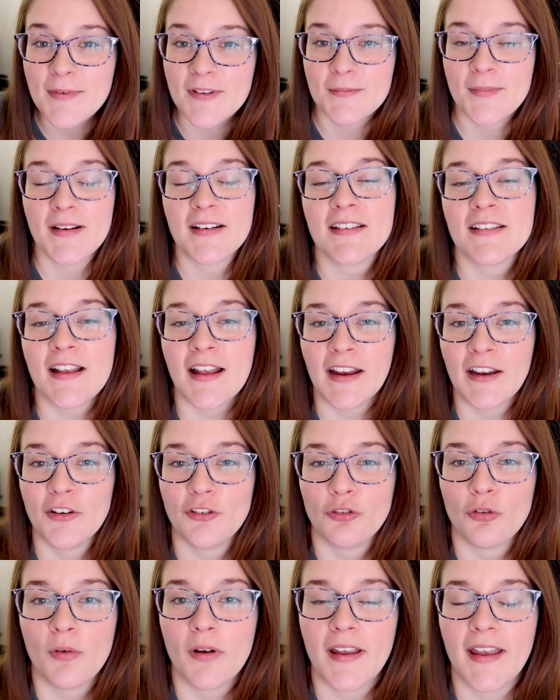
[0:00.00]
As much as I
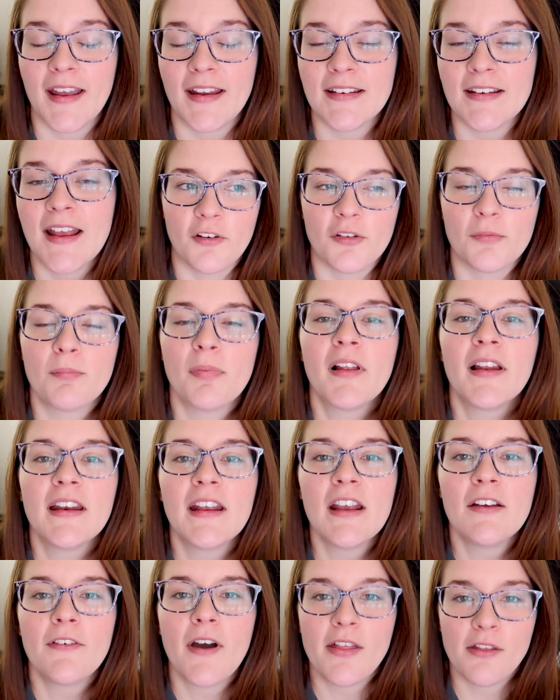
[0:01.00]
enjoy it, there's
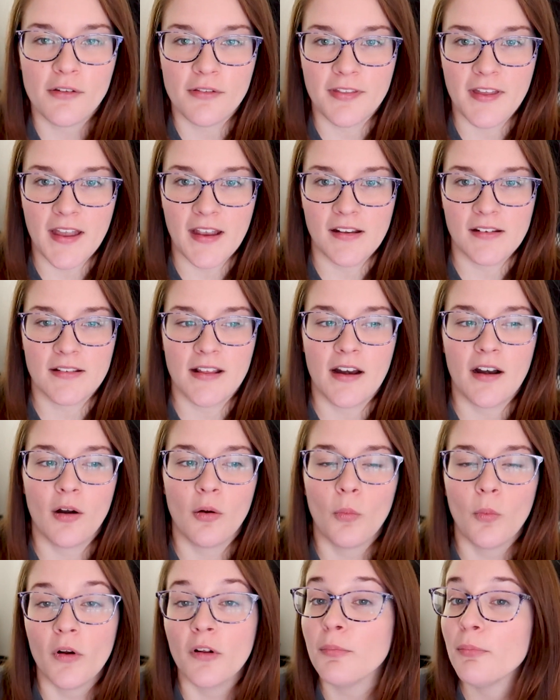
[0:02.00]
plenty of other things that are
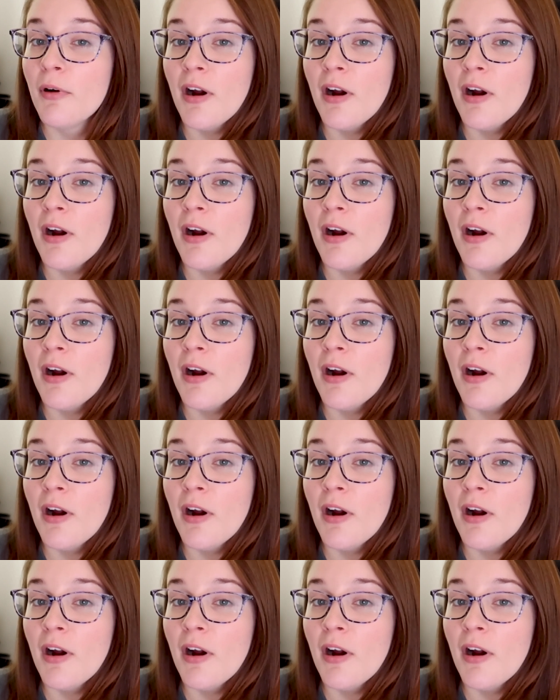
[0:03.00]
worth